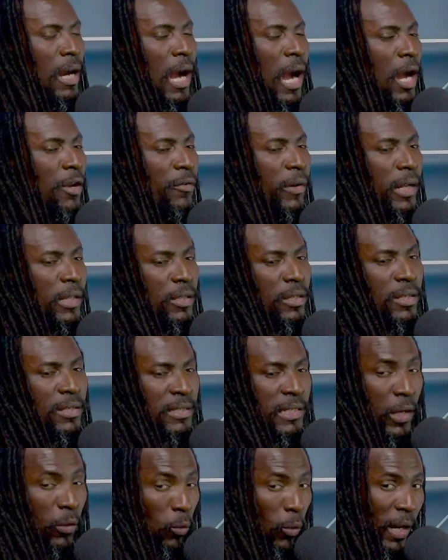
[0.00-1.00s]
I'd rather to
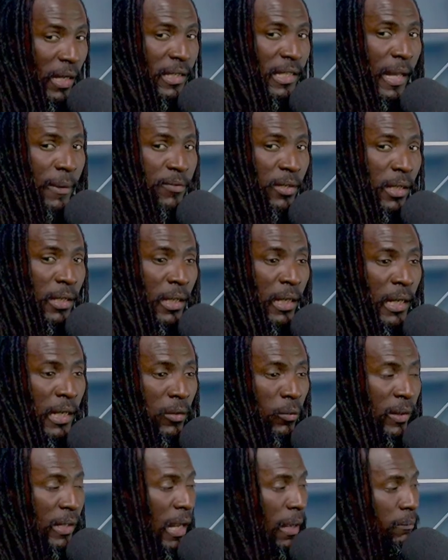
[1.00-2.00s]
just get one capture card,
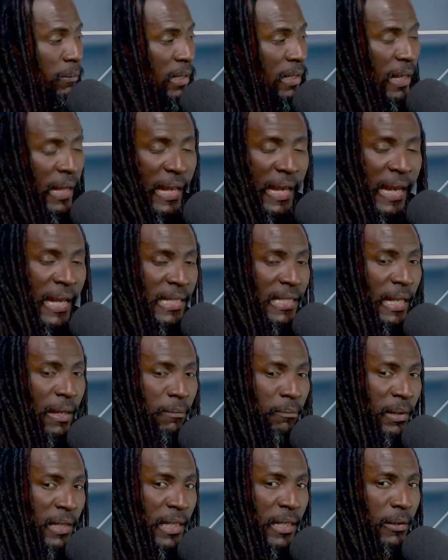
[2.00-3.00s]
whether it be the A10
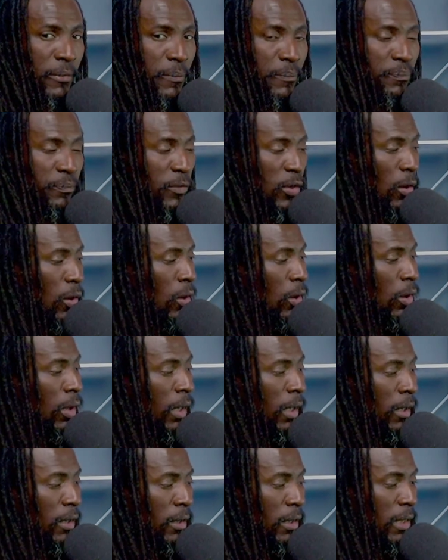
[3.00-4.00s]
Mini
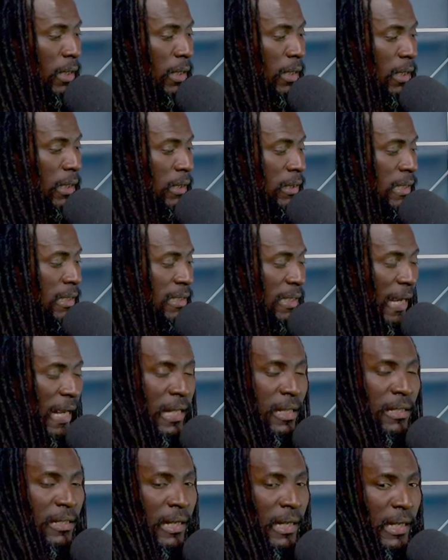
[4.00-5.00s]
or this
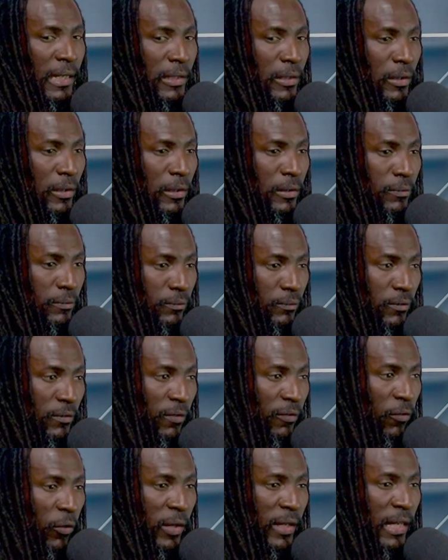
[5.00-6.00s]
Elgato
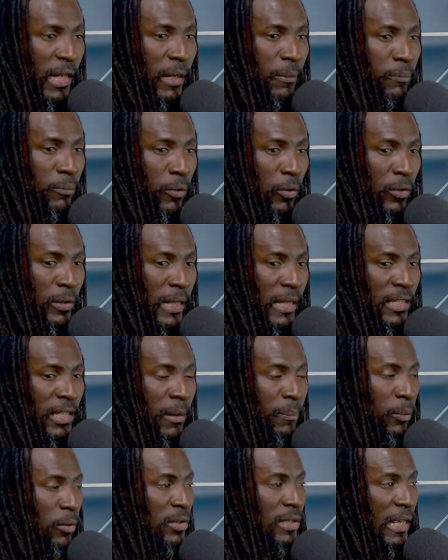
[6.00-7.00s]
4K Pro that
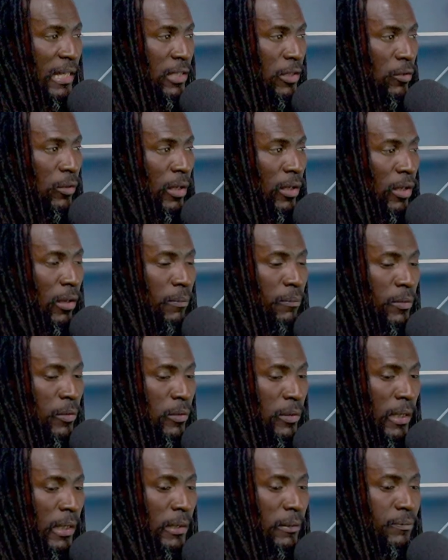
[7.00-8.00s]
you put into a
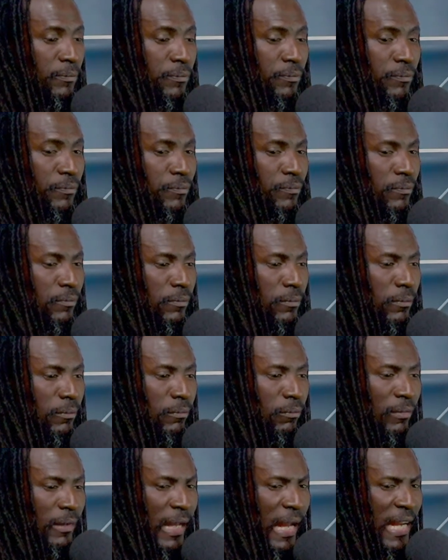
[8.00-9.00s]
computer,
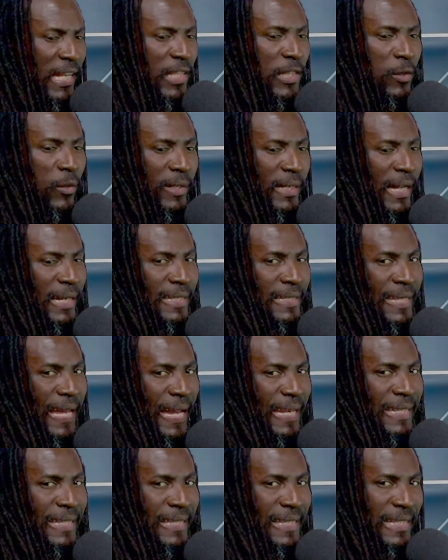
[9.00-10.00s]
and know that
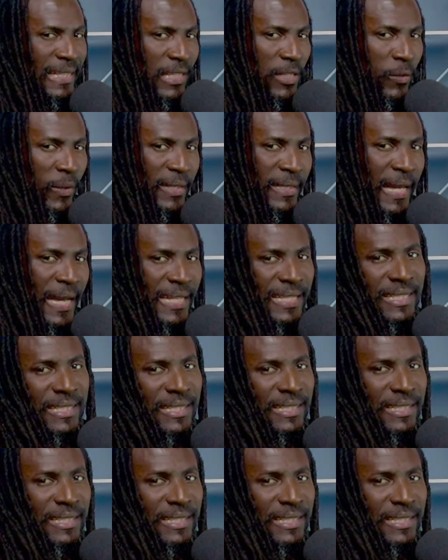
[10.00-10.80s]
that deals with that,